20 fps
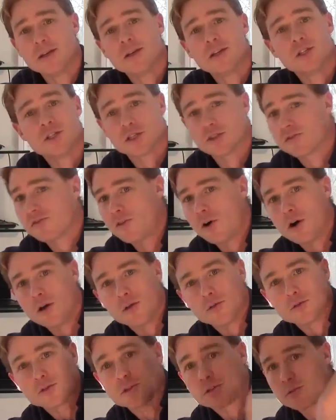just
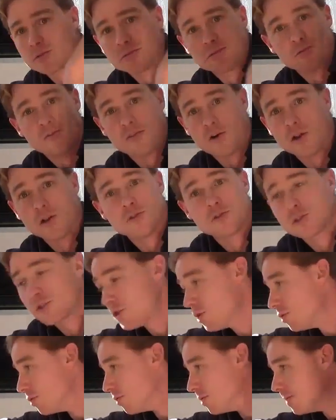follows
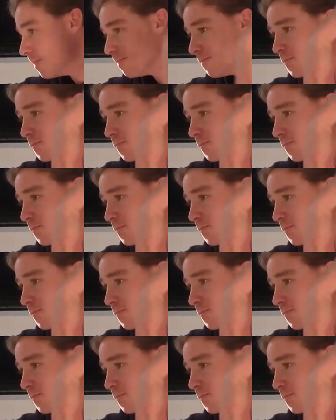suit.